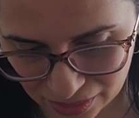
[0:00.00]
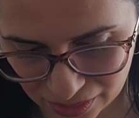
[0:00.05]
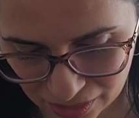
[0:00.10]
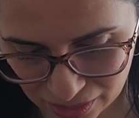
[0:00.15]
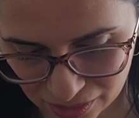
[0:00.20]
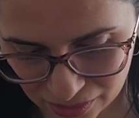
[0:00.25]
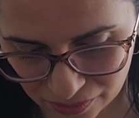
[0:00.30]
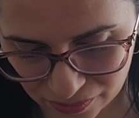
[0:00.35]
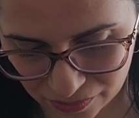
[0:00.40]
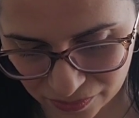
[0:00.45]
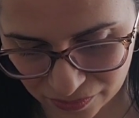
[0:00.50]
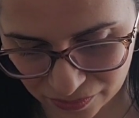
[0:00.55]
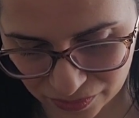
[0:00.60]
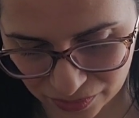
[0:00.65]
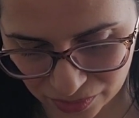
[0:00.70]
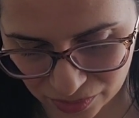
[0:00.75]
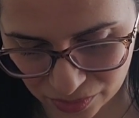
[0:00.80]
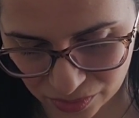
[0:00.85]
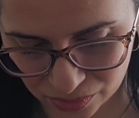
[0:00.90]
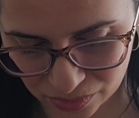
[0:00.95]
If
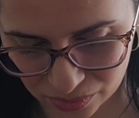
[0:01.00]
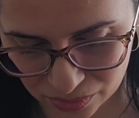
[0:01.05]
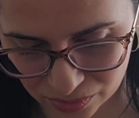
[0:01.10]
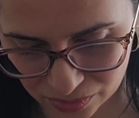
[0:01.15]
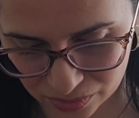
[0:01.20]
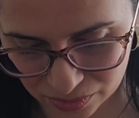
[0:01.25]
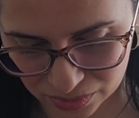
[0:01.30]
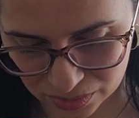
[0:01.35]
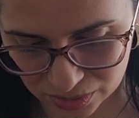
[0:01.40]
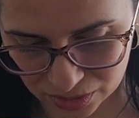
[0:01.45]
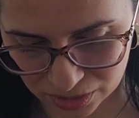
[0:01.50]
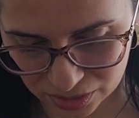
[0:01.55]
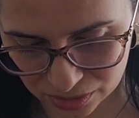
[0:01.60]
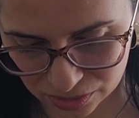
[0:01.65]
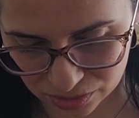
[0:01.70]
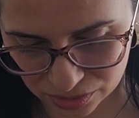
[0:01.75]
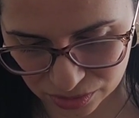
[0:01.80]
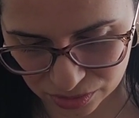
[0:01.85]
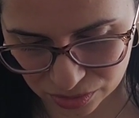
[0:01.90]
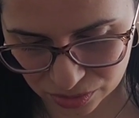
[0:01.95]
you
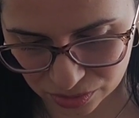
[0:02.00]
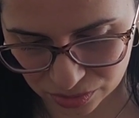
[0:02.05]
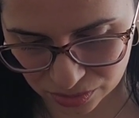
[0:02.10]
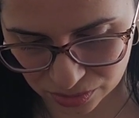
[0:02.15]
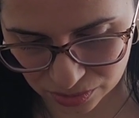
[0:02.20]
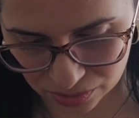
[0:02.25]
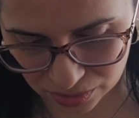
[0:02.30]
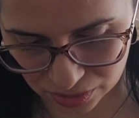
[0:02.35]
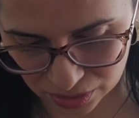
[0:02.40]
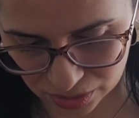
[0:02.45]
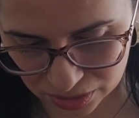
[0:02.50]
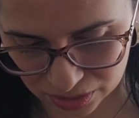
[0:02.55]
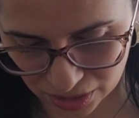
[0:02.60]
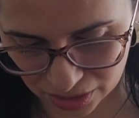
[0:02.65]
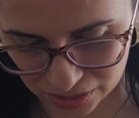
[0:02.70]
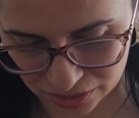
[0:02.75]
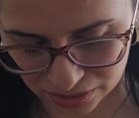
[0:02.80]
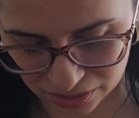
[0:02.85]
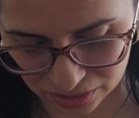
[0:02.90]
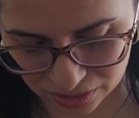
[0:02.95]
need to
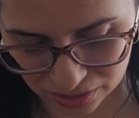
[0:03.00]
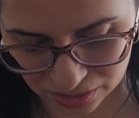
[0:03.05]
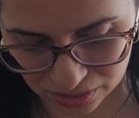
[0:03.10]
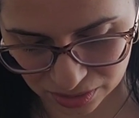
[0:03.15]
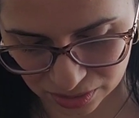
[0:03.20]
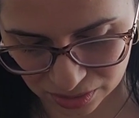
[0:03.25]
condense